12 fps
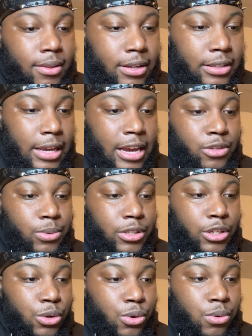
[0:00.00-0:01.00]
It's ezra
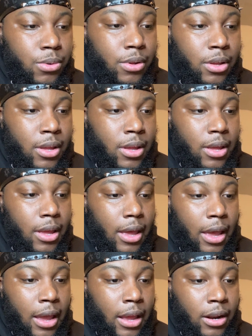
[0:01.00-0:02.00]
2
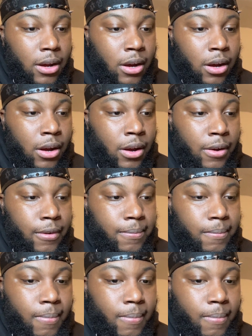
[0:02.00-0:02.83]
and uh